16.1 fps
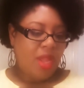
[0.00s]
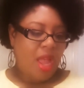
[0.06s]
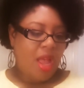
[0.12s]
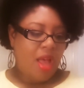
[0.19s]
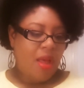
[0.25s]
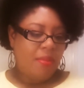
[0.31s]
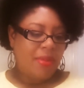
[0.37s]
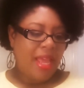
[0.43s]

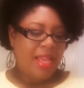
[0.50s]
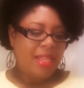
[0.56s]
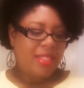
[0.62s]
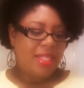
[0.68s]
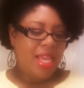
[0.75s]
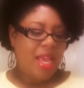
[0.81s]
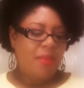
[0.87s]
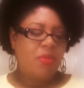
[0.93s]

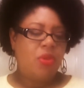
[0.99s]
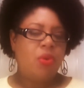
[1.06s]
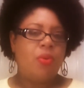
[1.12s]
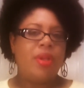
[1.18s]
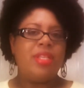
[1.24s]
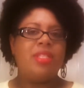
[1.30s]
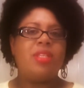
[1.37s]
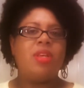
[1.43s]
Last time you
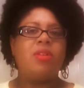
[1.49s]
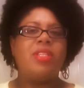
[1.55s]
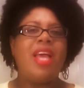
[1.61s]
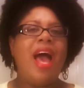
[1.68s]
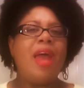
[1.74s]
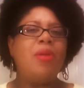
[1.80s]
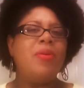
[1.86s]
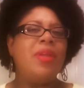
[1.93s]
were
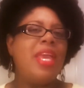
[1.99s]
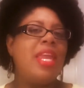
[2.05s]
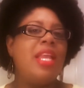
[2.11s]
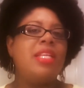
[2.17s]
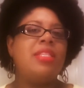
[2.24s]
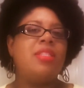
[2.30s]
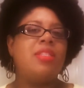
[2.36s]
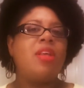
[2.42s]
insulted. I don't get
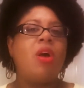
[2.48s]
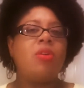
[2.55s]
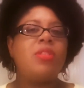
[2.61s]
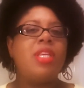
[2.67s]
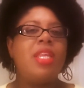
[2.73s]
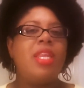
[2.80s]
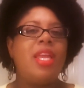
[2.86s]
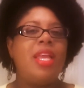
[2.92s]

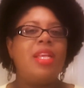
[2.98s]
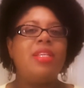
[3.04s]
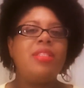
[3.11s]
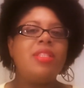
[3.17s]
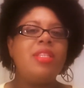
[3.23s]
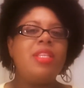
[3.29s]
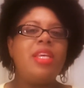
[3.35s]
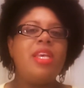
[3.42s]
insulted
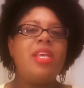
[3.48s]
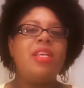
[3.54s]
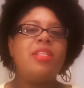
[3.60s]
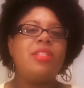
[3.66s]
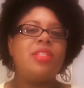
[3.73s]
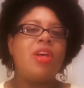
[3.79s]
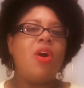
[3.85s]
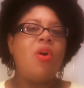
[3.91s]
easily,
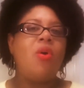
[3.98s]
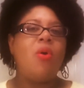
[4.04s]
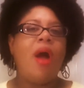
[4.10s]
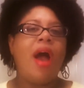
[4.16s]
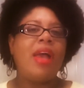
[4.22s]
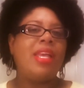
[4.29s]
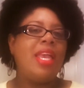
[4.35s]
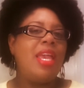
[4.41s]
so
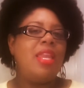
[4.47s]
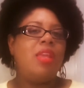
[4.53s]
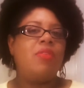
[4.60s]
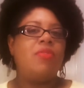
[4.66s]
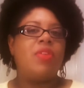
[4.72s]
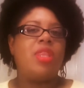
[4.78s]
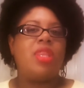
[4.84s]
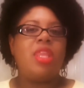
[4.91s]
I can't
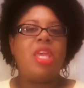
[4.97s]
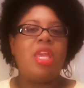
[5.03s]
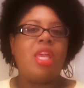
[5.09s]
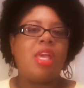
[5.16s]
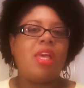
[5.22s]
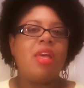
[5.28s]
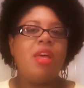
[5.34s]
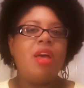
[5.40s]
even
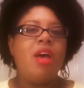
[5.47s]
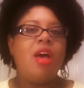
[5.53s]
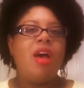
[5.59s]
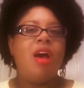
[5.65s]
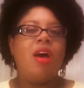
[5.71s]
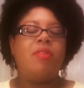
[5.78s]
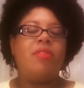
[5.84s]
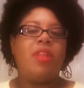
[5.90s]
think
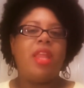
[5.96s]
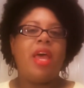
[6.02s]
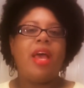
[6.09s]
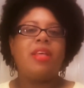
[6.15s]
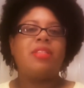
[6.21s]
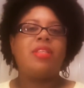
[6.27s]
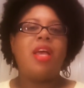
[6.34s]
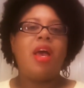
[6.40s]
of the
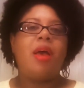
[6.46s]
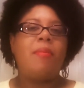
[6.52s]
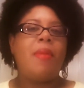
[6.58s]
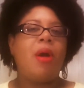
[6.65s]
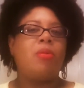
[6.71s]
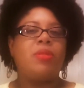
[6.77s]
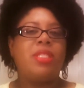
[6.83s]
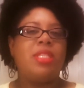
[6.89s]
last time
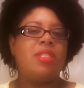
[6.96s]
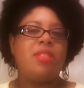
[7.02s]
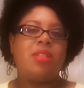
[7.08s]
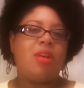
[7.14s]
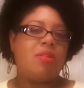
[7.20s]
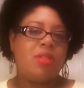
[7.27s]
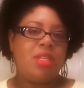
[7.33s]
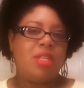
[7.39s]
I was
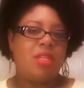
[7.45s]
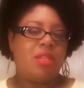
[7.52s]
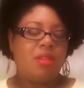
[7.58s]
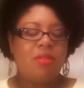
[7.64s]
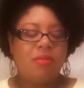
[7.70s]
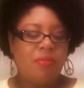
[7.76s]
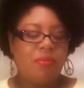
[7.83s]
insulted.